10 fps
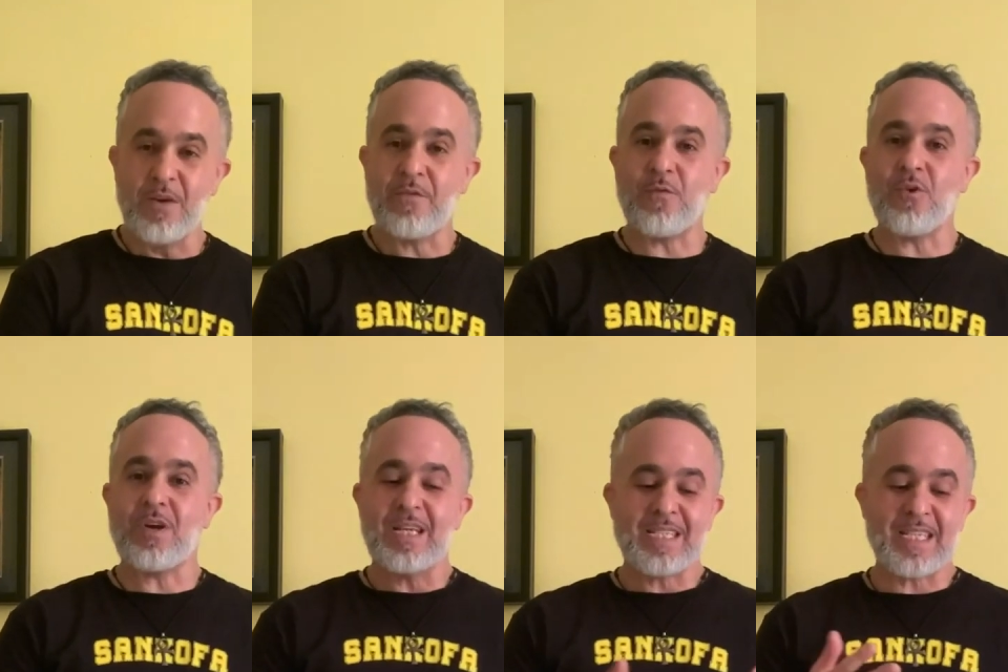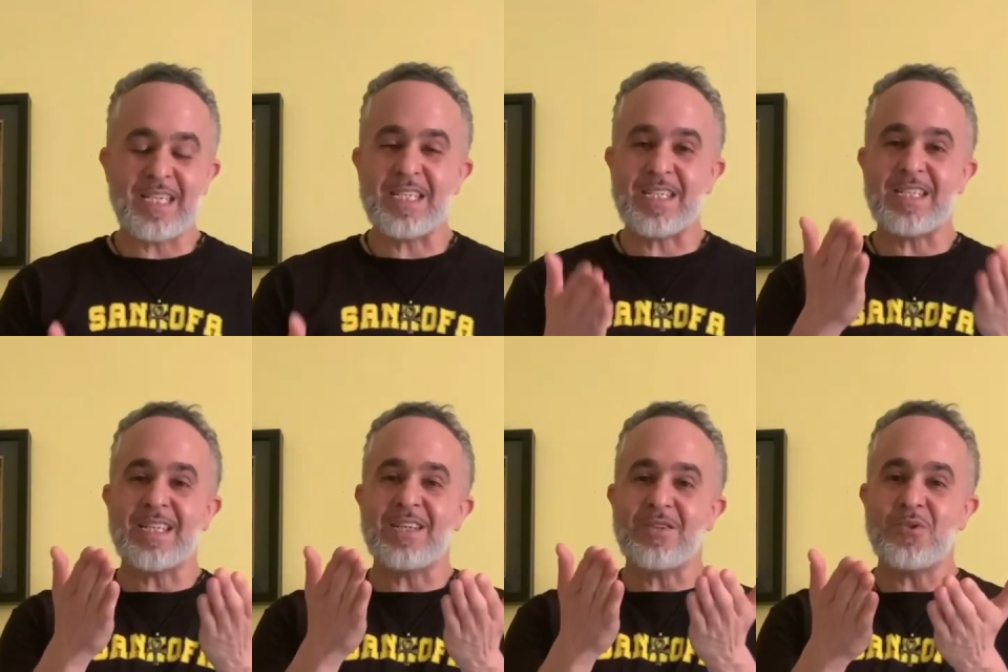for
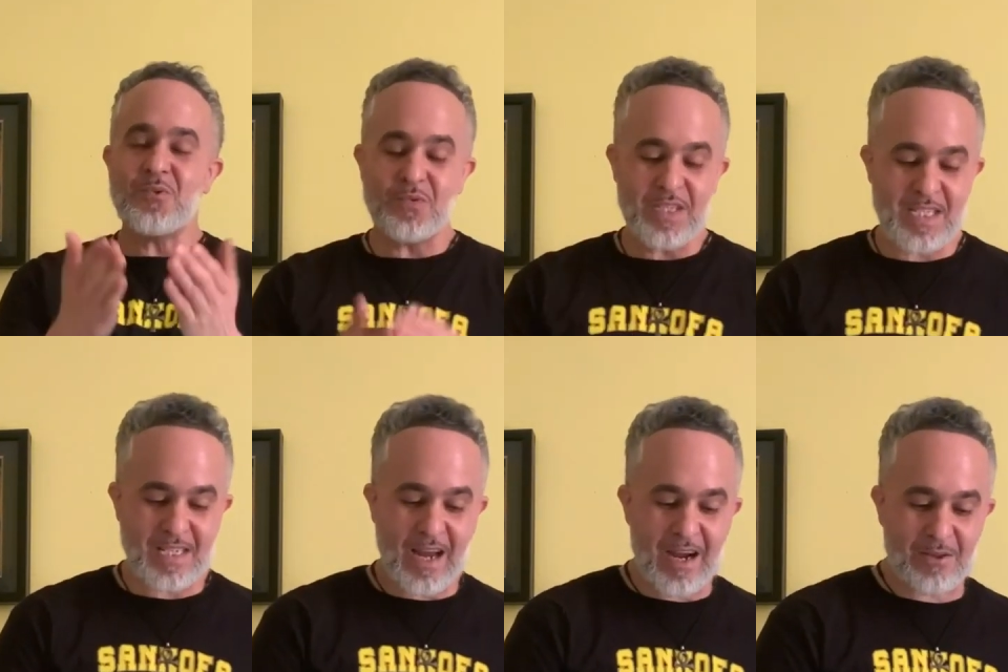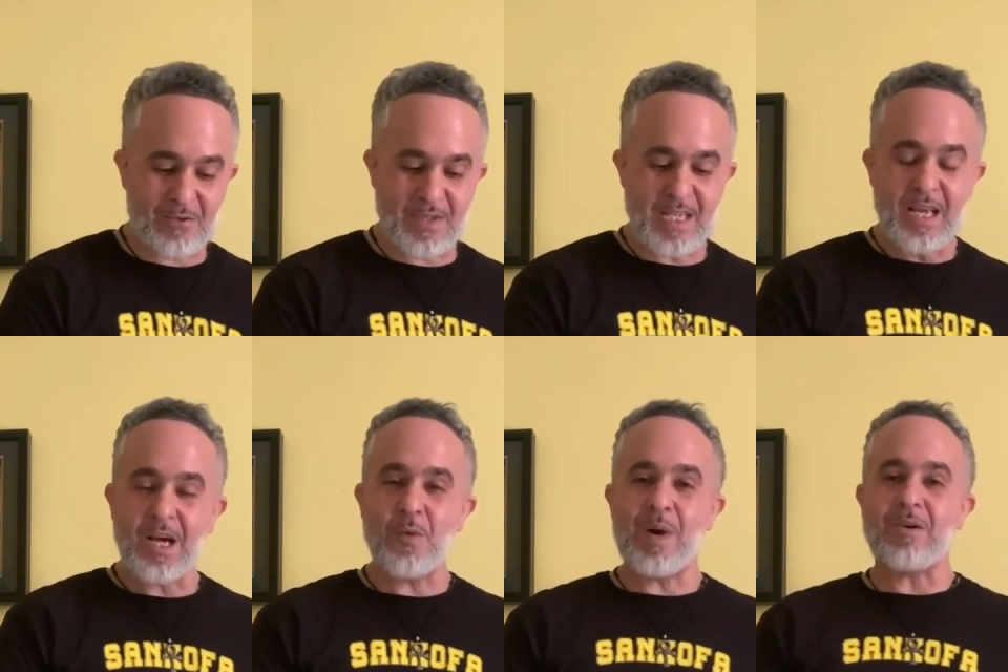teaching you, the scholars,
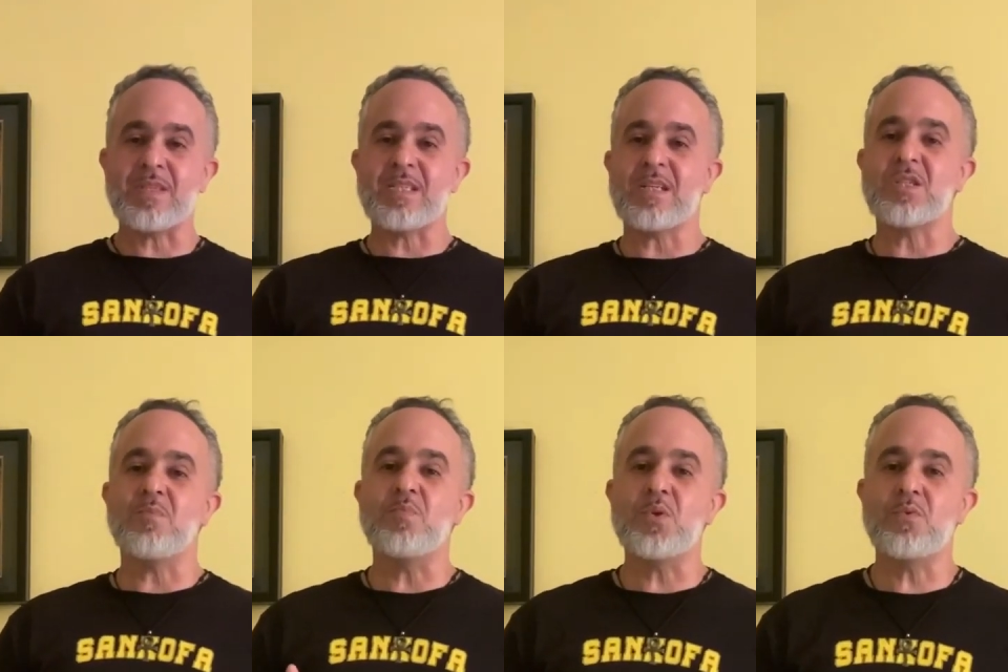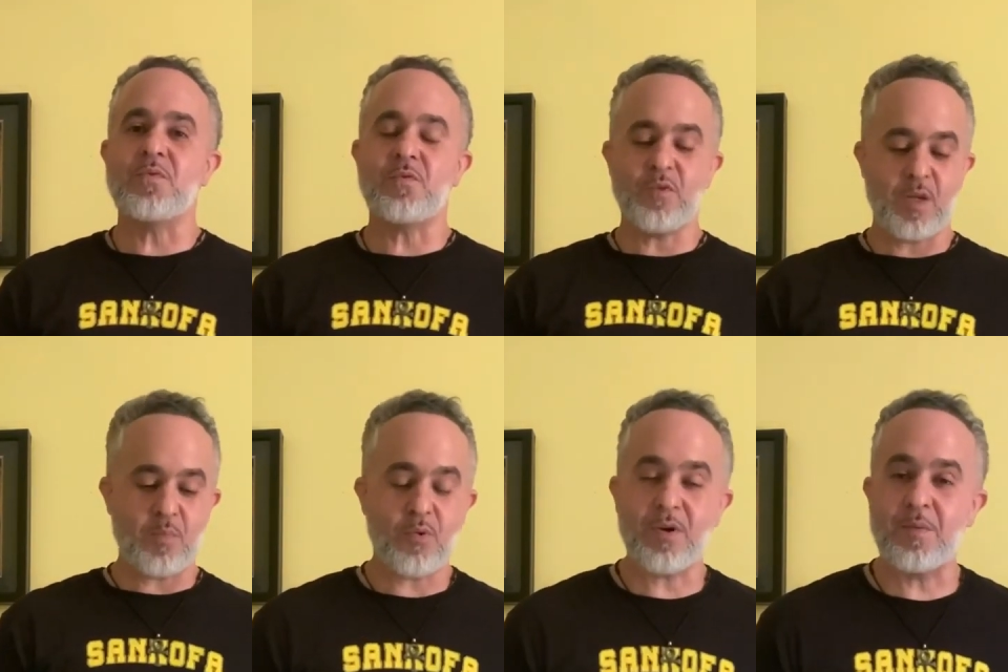about such a beautiful and
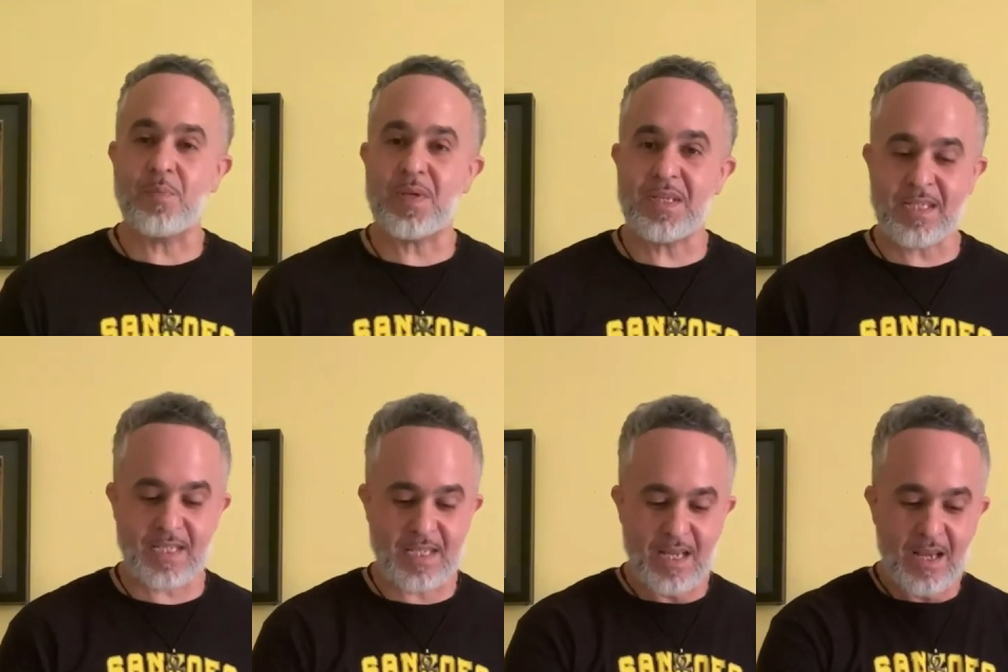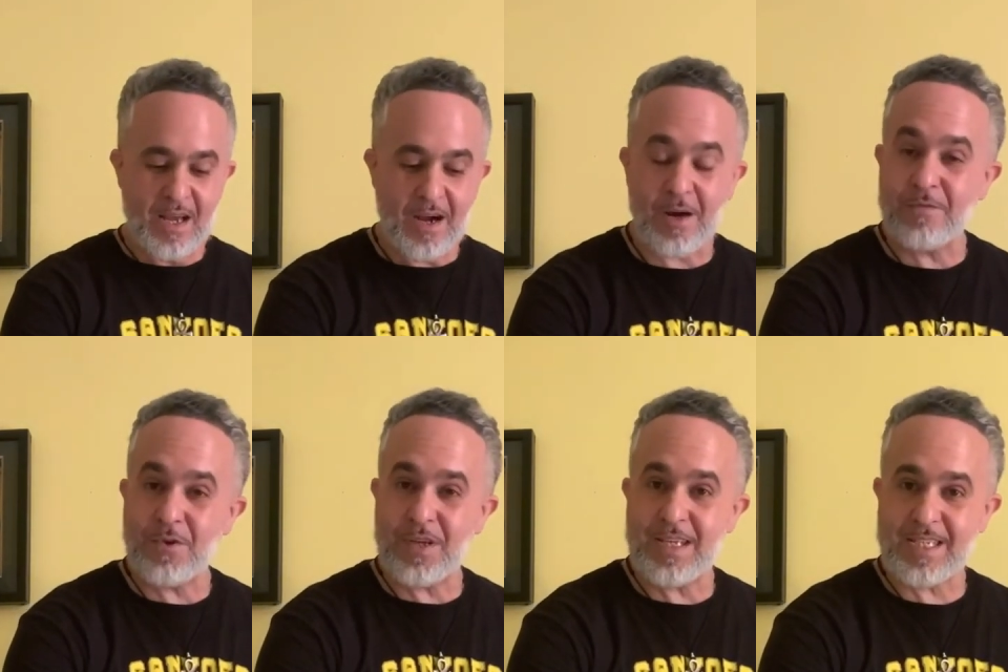important piece of your
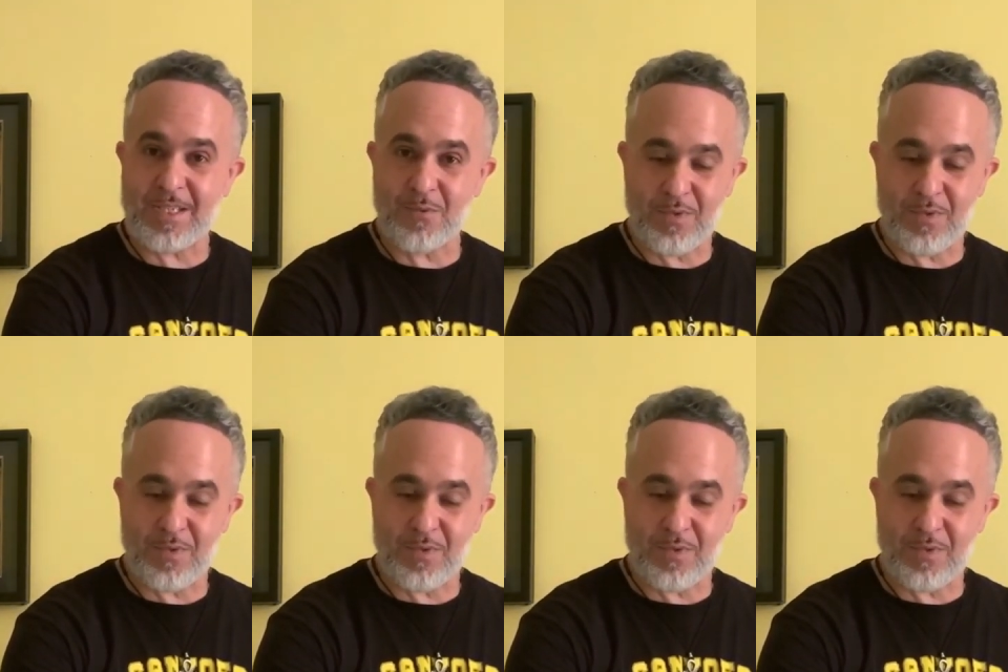history